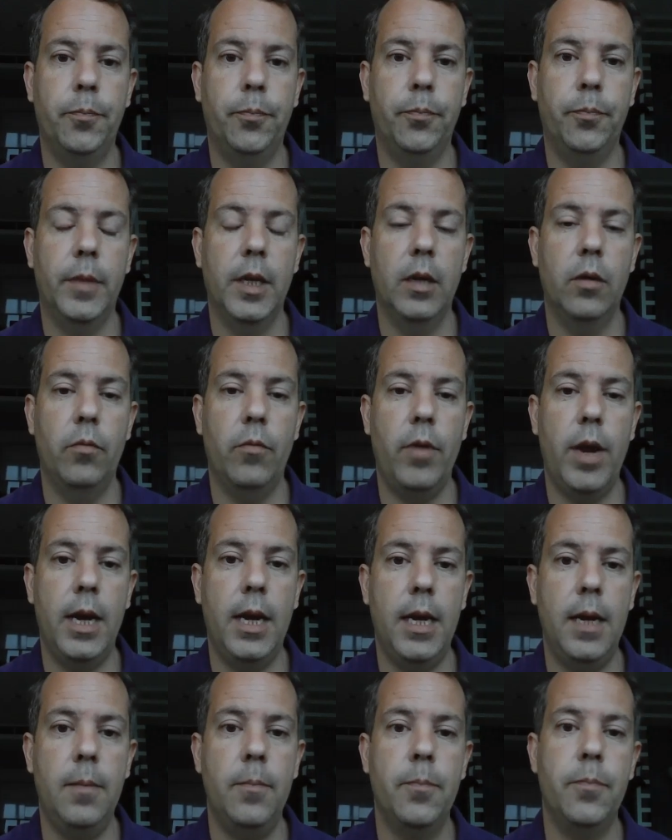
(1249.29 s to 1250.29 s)

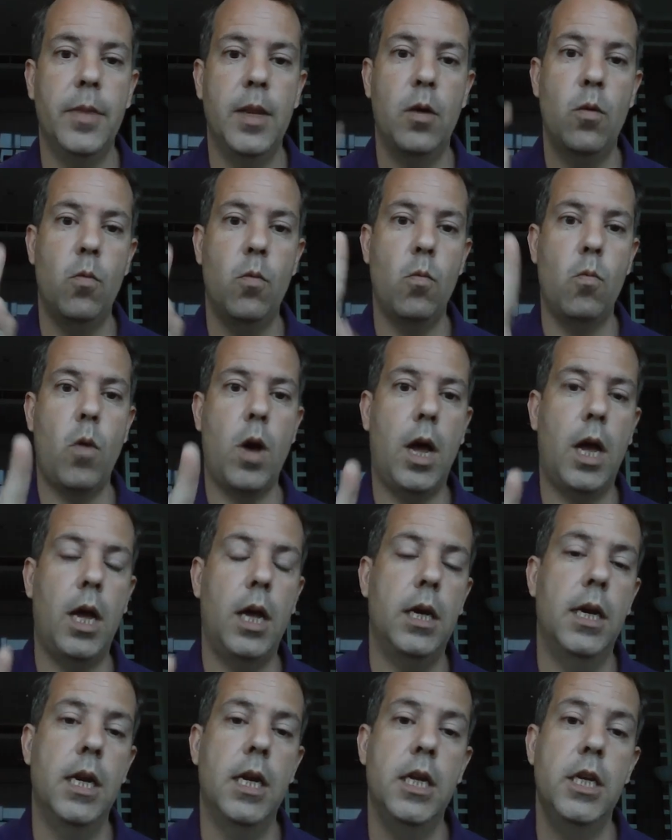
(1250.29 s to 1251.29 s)
Ready? 1,
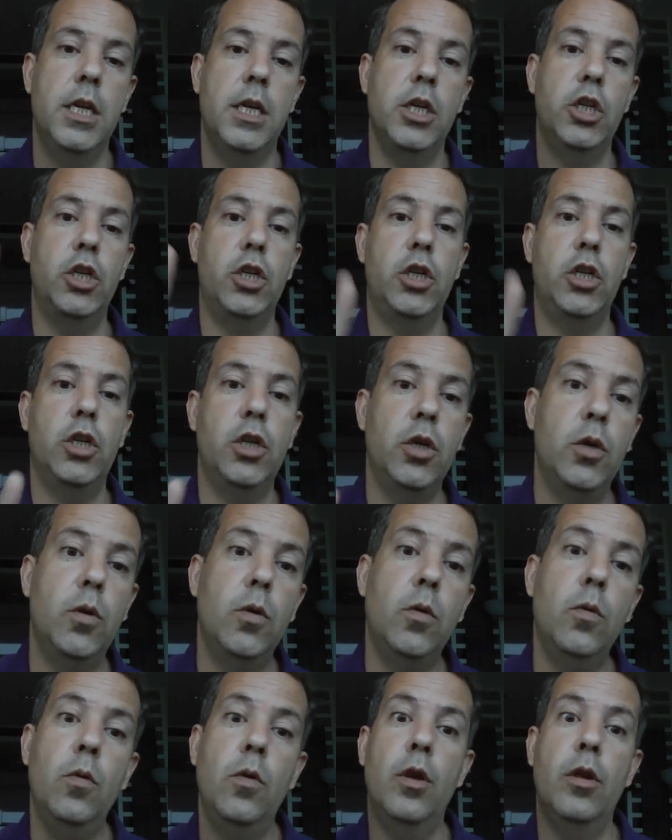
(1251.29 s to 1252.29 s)
2,
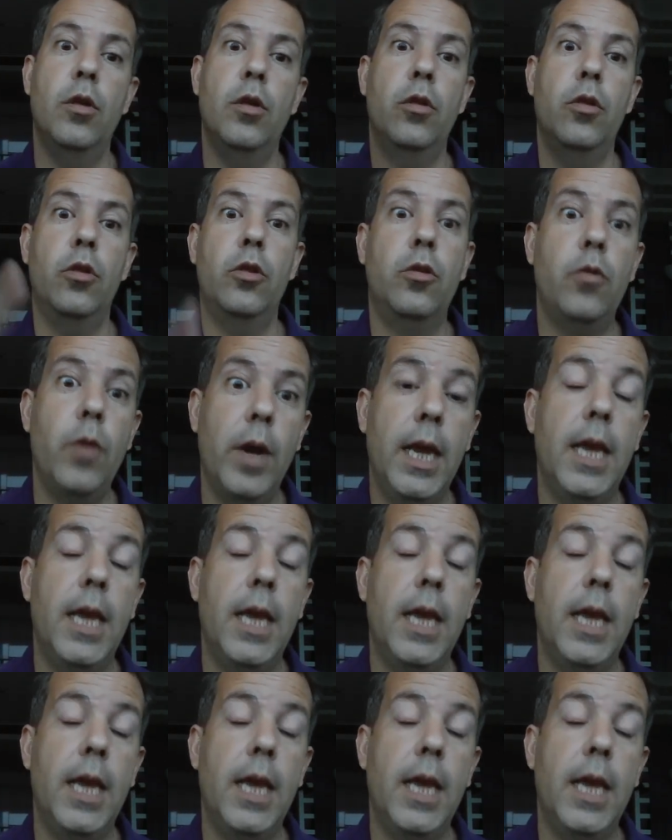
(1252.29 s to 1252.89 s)
3.